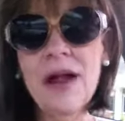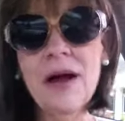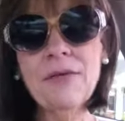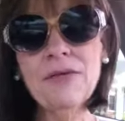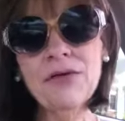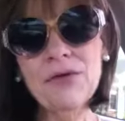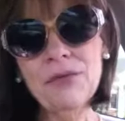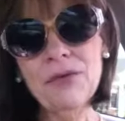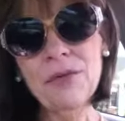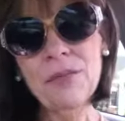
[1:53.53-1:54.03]
I
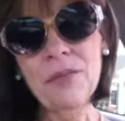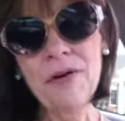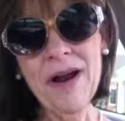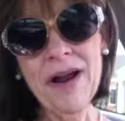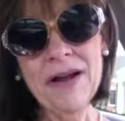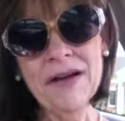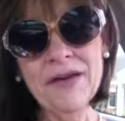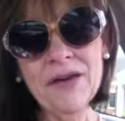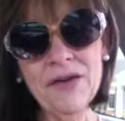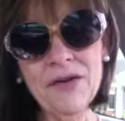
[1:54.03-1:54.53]
was real
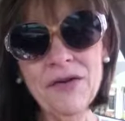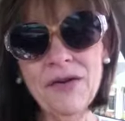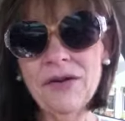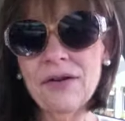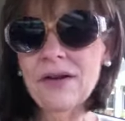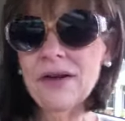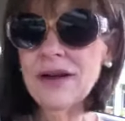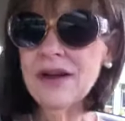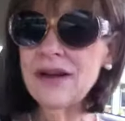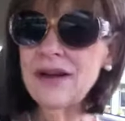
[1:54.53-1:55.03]
practical,
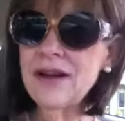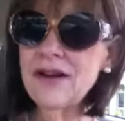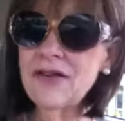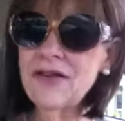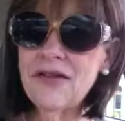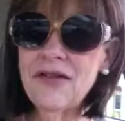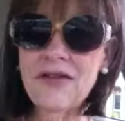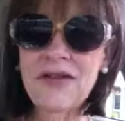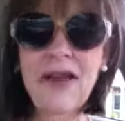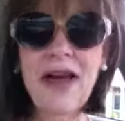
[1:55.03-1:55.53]
you know,
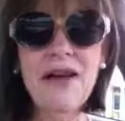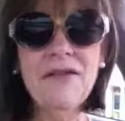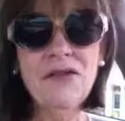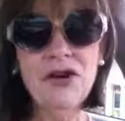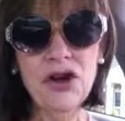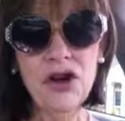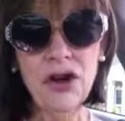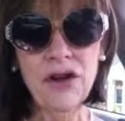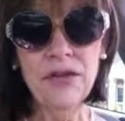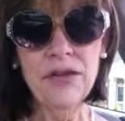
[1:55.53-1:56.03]
since I have
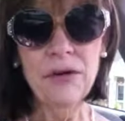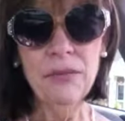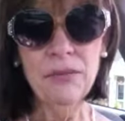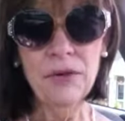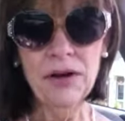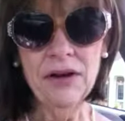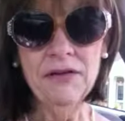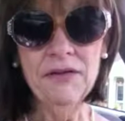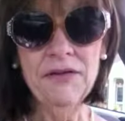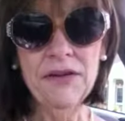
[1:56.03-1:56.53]
none that
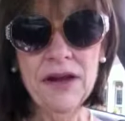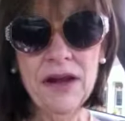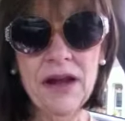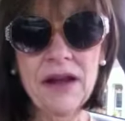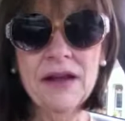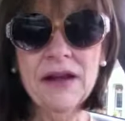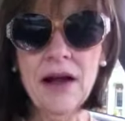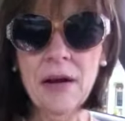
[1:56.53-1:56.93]
really fit.